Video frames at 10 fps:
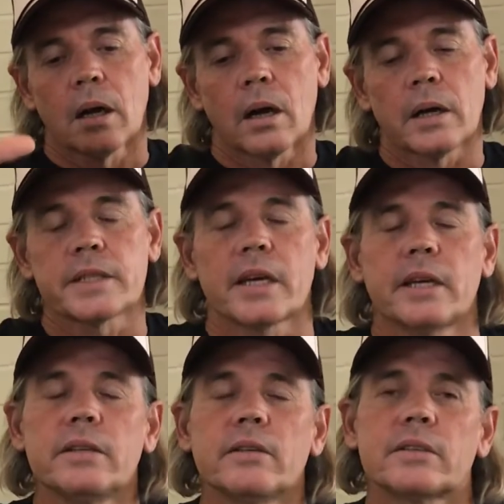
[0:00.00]
I
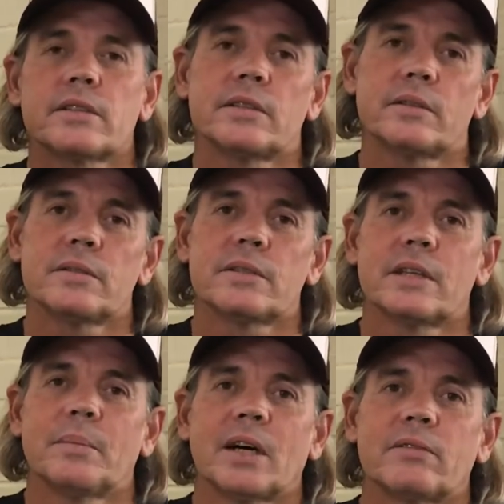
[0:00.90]
tend not to use
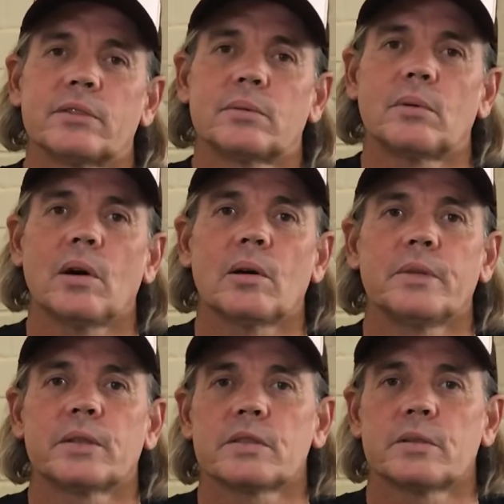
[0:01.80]
them after a while,
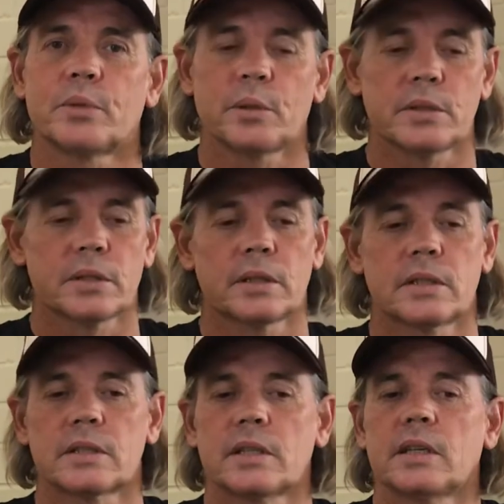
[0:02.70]
because the person
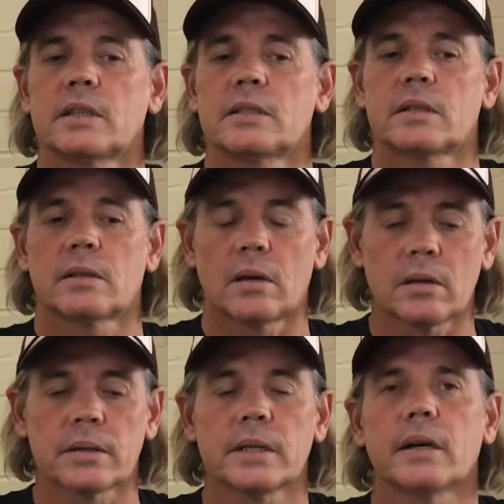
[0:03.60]
understands that,
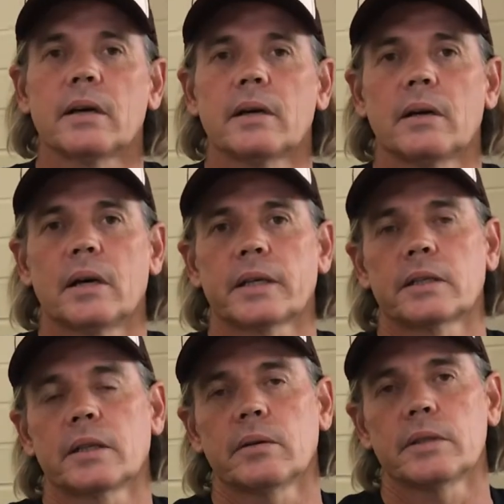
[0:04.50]
oh yeah, I
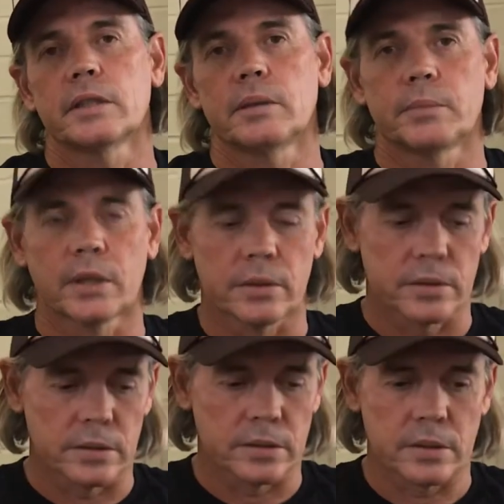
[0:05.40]
can go into
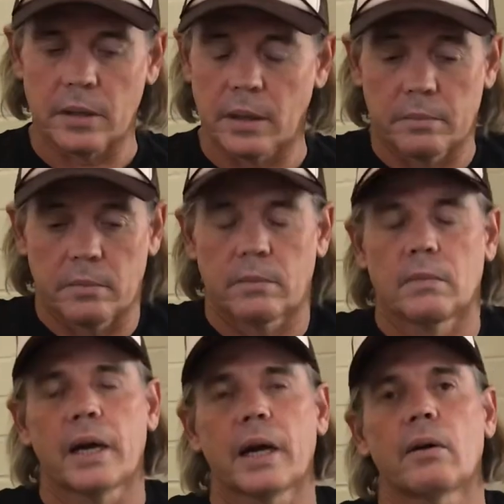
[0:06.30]
hypnosis.
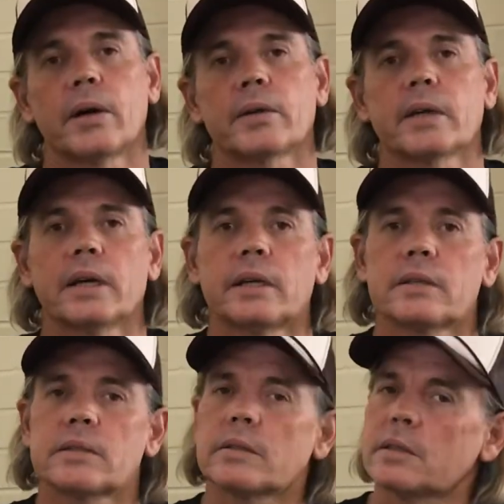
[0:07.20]
Wow, okay.
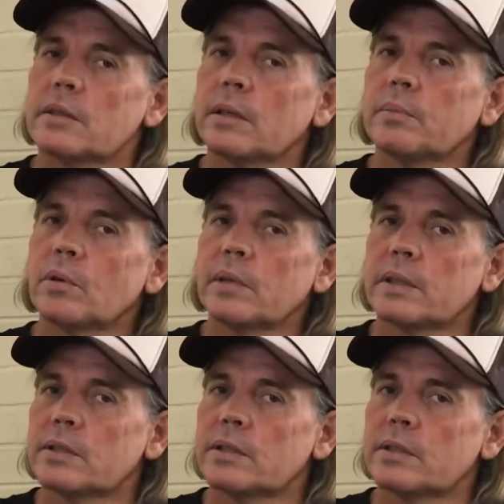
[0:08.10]
So there's no point